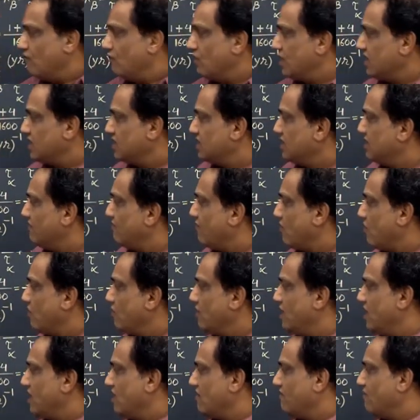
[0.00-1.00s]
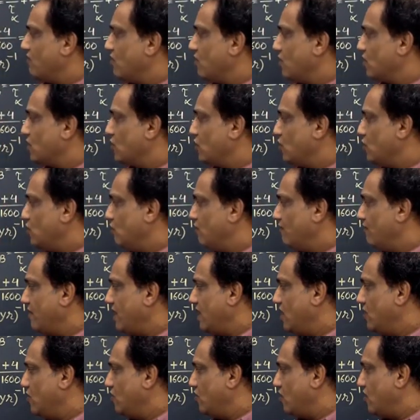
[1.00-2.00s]
What is the formula for Q
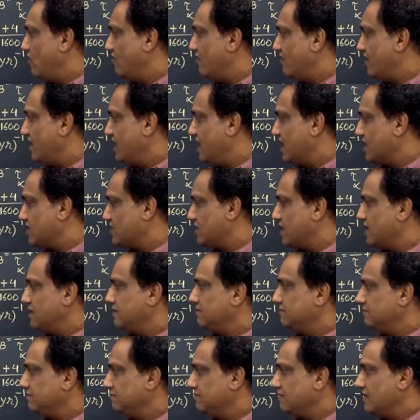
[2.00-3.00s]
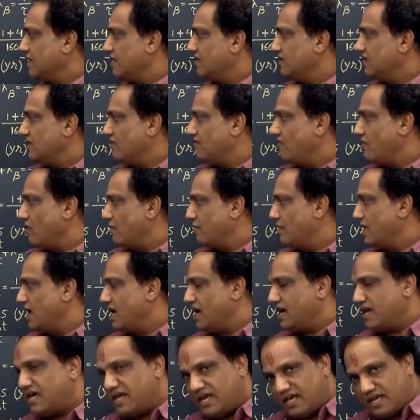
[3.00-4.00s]
value of reaction? The
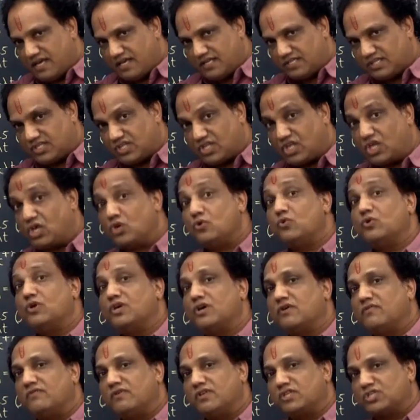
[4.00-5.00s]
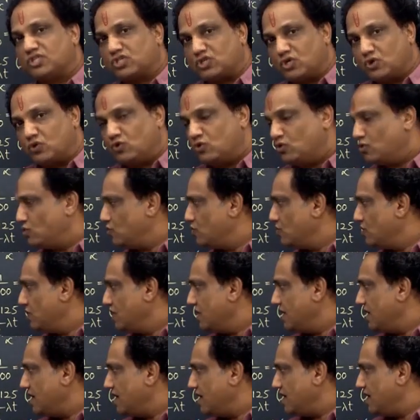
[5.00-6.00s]
formula is Q equals to
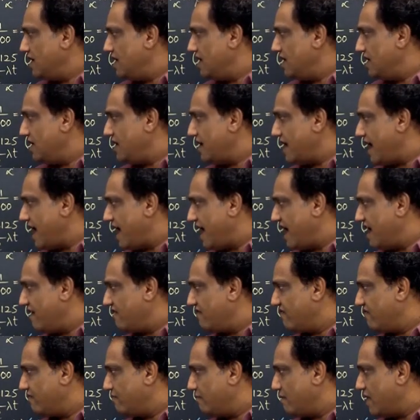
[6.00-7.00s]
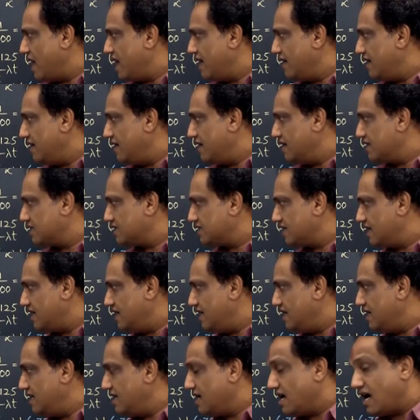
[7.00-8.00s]
EF minus
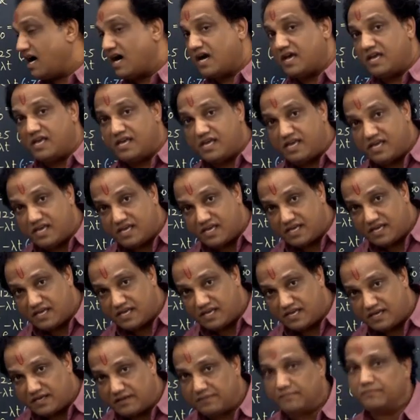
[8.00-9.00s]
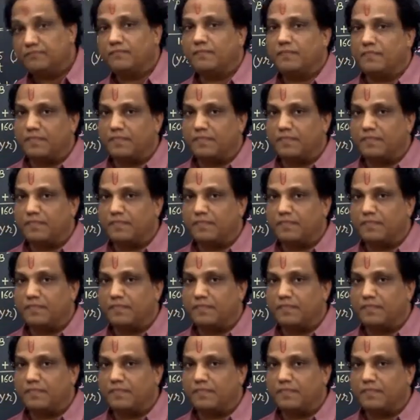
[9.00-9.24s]
EI.